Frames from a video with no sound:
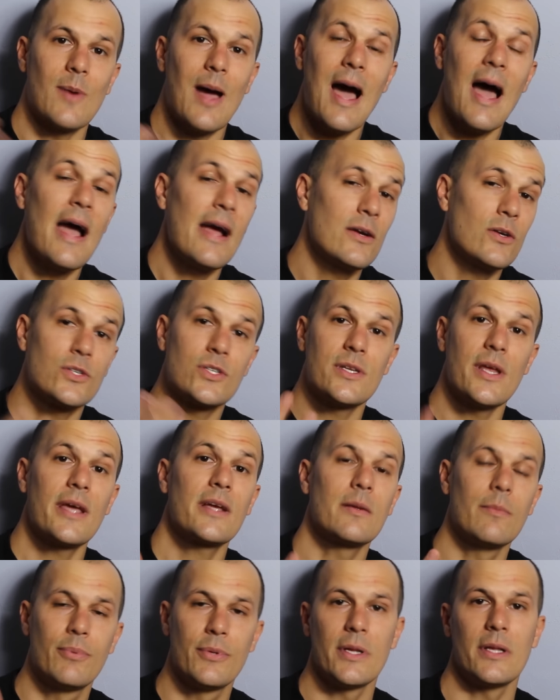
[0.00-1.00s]
I
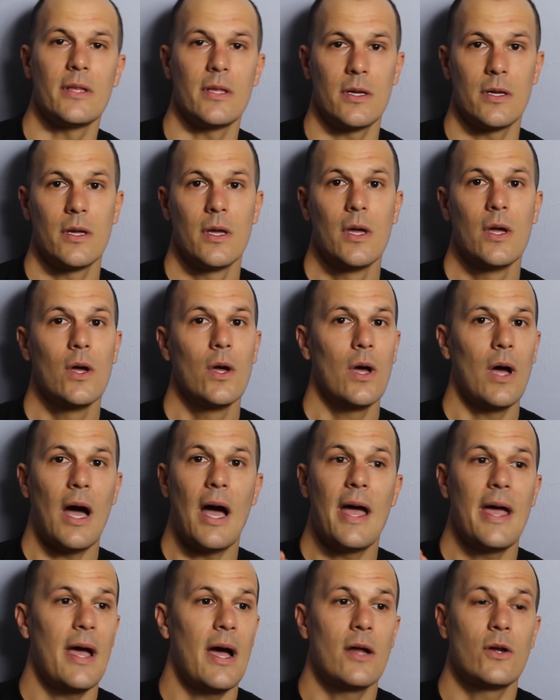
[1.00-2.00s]
understand completely.
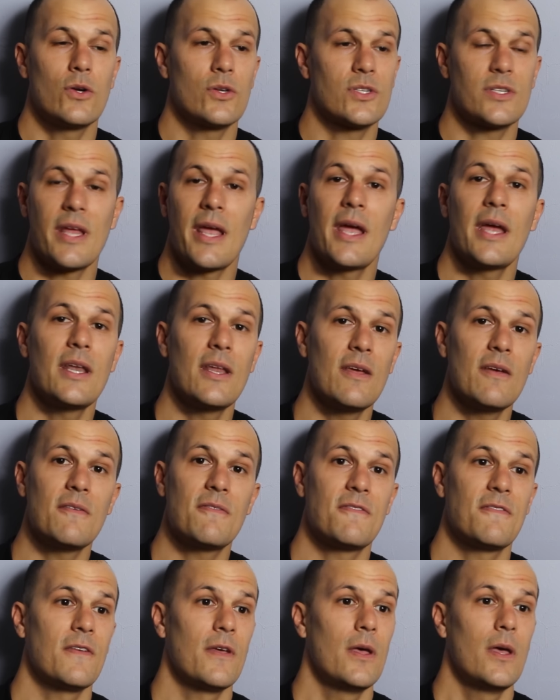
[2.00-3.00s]
I understand
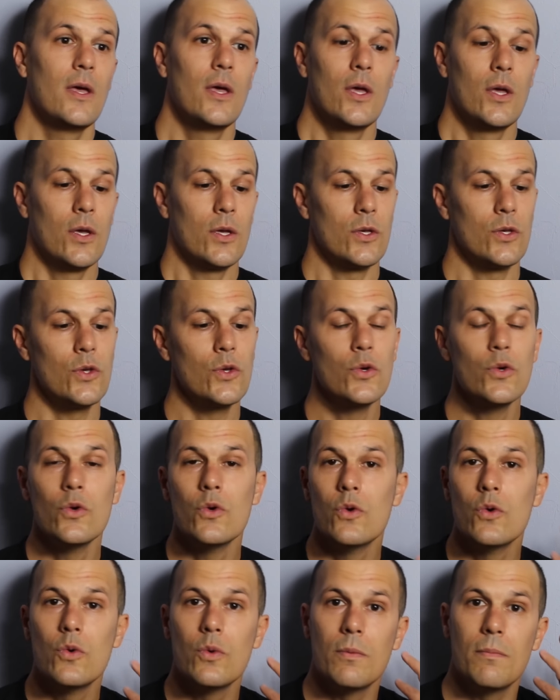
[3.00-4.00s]
if
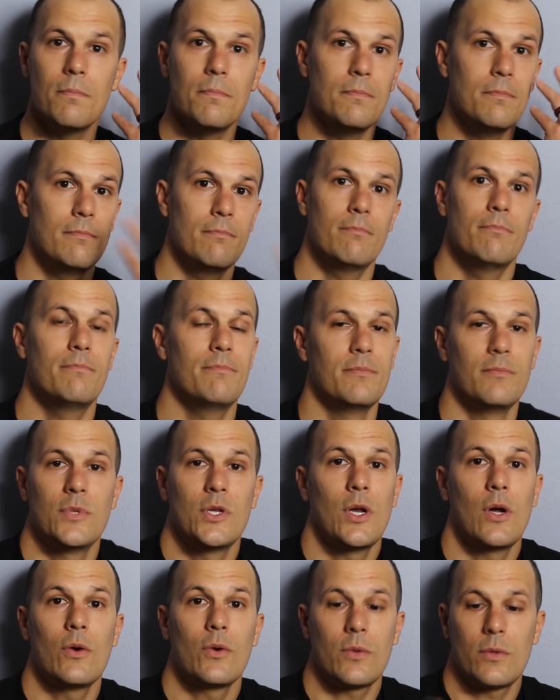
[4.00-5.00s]
you
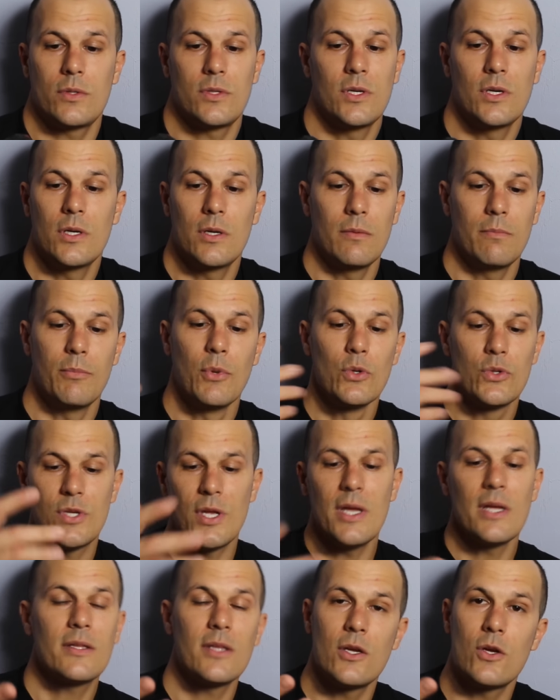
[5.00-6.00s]
know, the
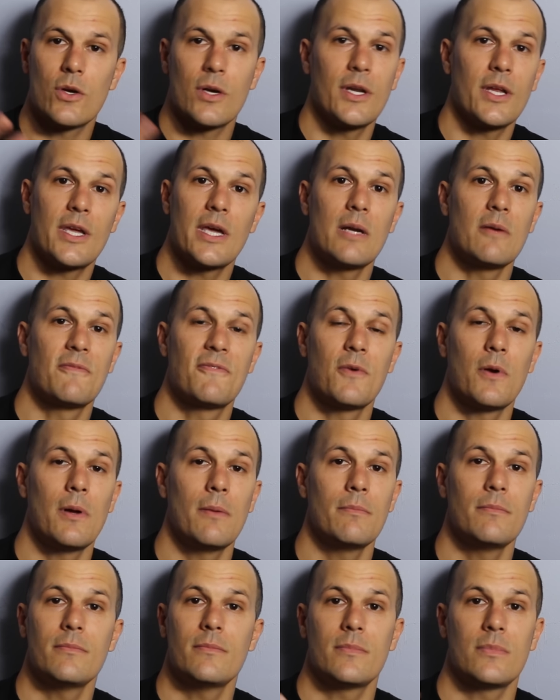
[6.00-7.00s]
boutique that you're going to get them
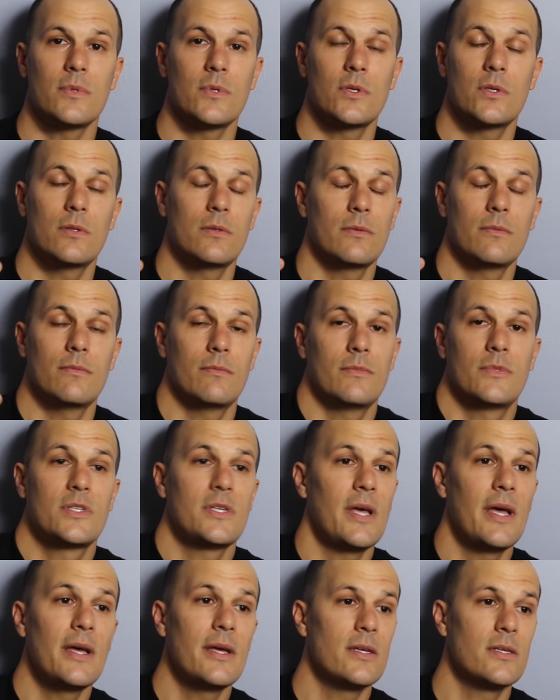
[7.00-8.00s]
from
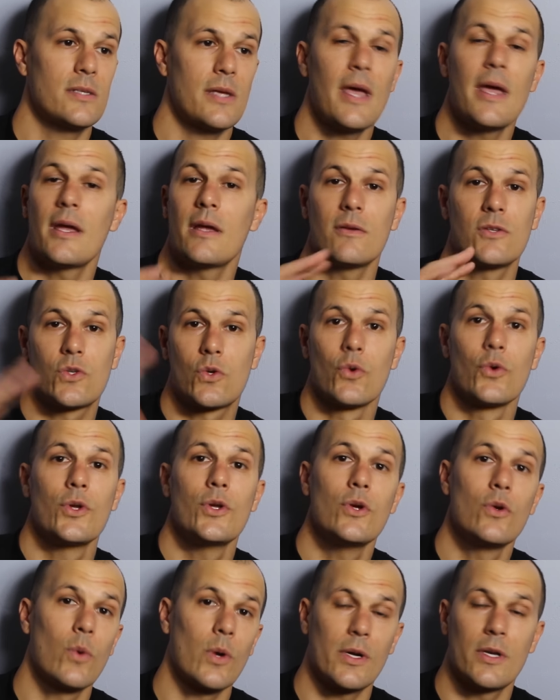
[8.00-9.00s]
says, hey, screw
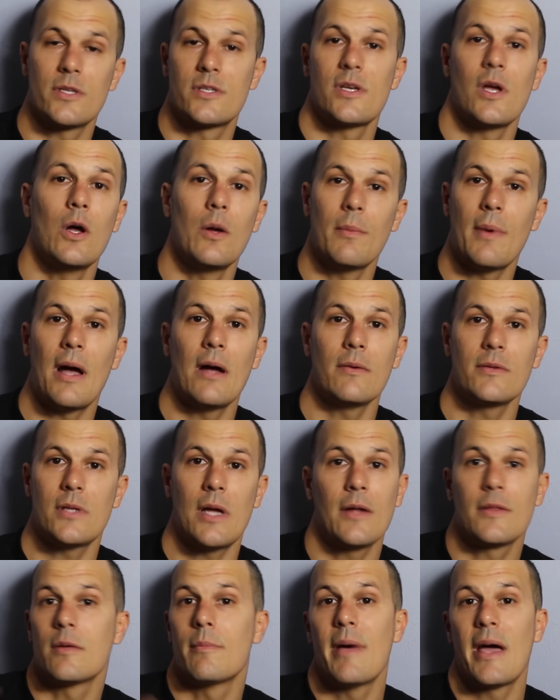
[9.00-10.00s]
you, we're going to sell them
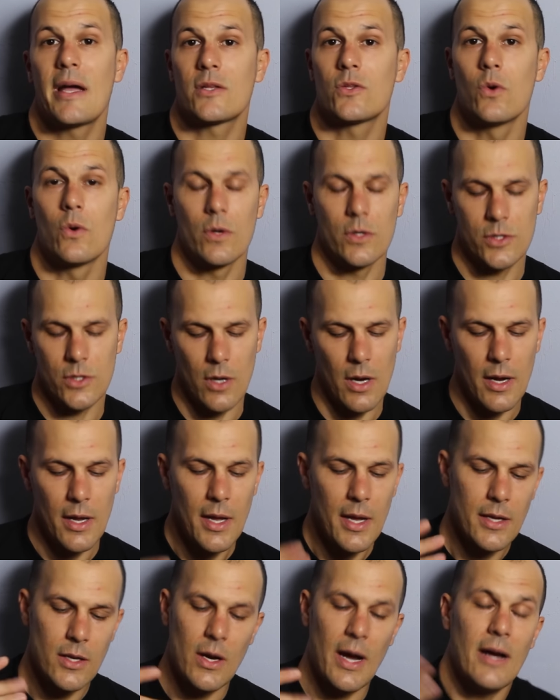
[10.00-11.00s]
out the back door. So,
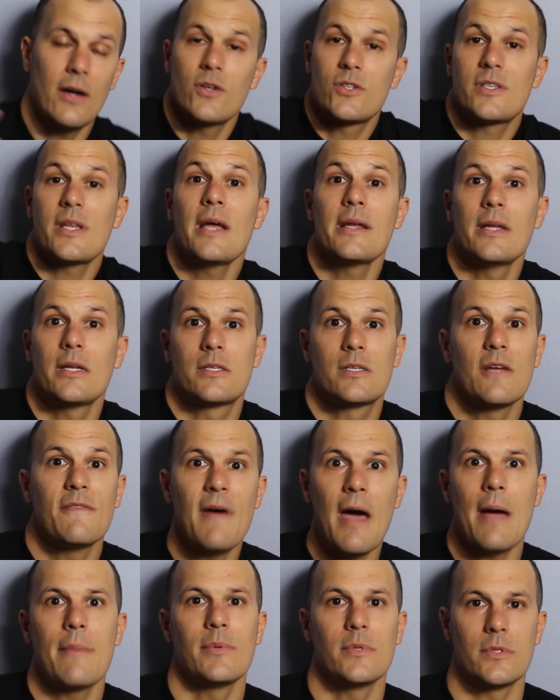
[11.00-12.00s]
you know, I understand that stuff
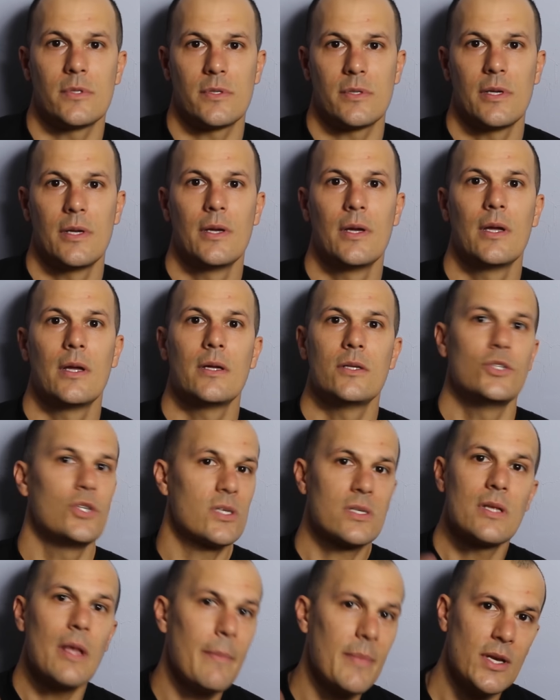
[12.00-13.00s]
happens.
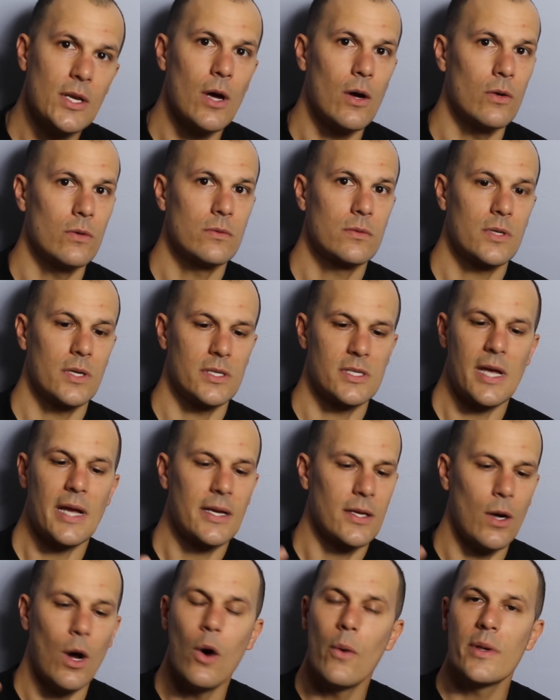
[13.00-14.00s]
Just let me know, because I
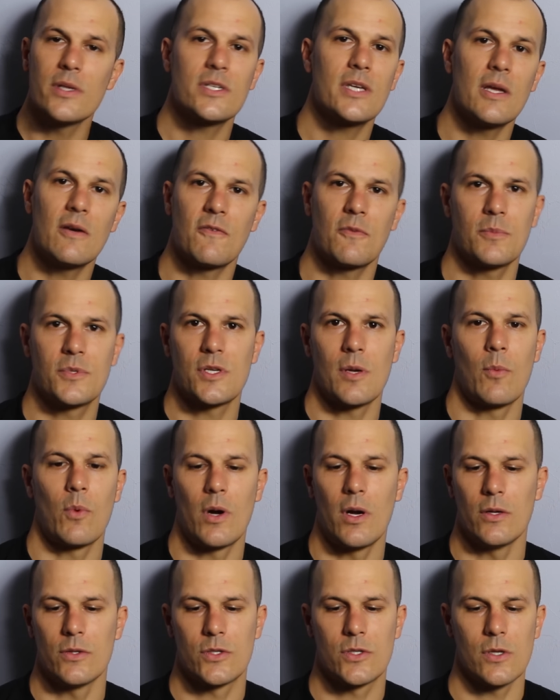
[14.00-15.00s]
can always get them from
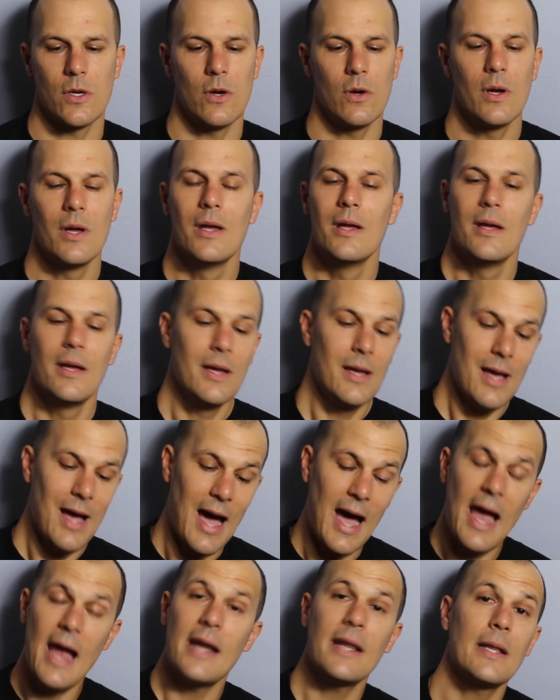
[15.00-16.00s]
somewhere else. So
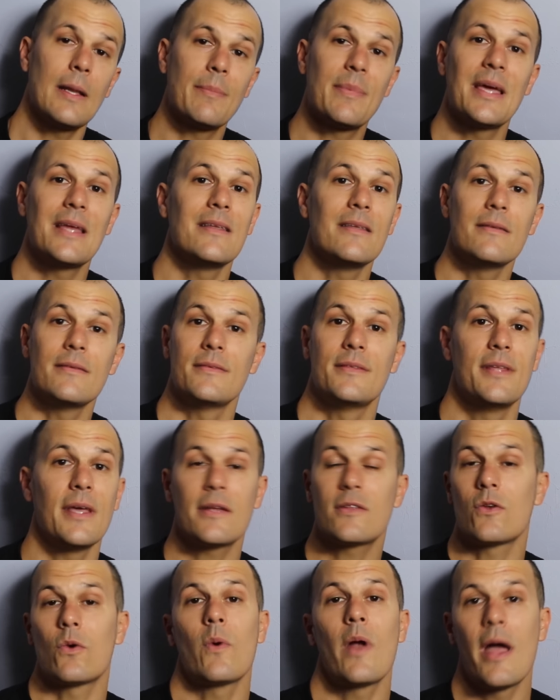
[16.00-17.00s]
I ended up getting
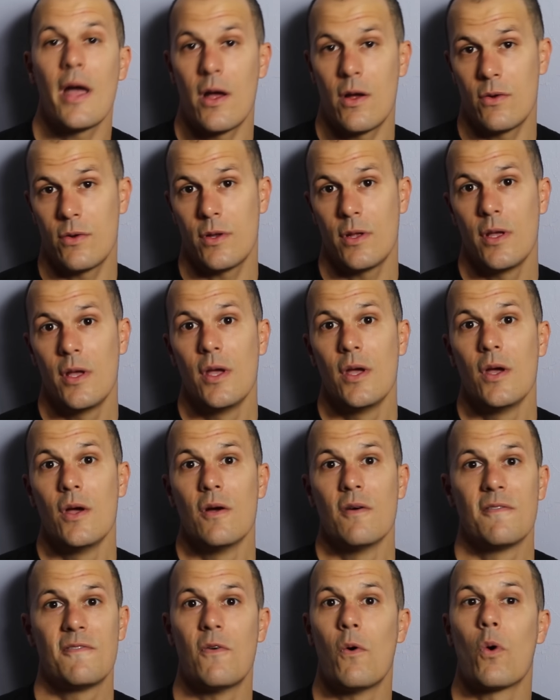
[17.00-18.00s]
dicked around
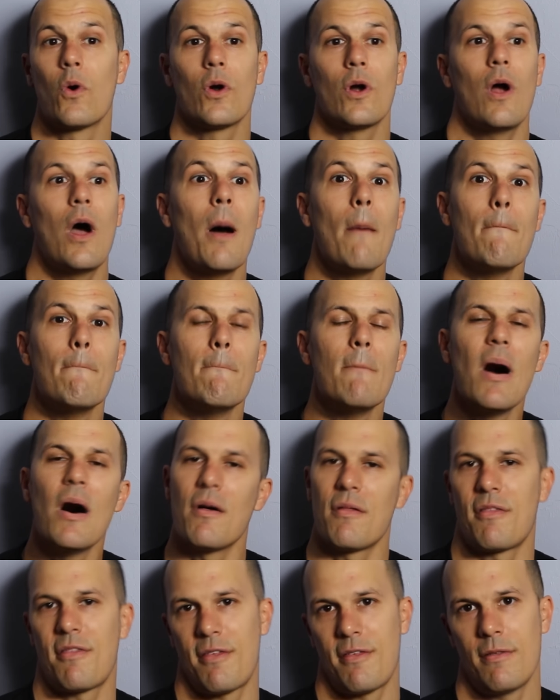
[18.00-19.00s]
for a
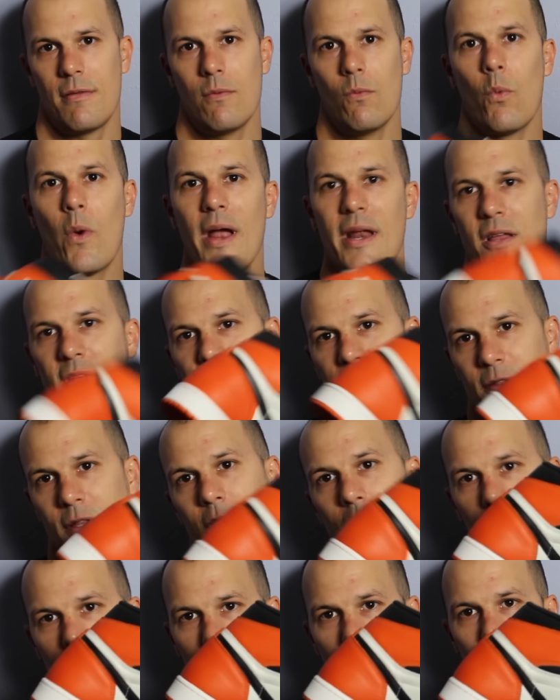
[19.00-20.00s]
month waiting for
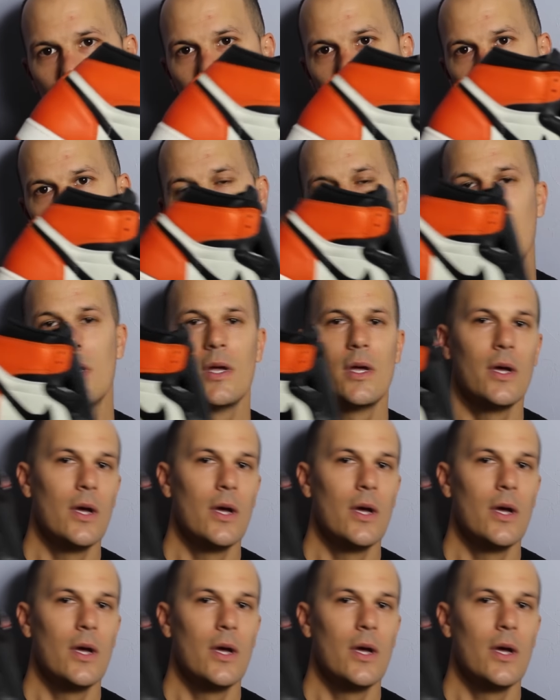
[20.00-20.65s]
these shoes.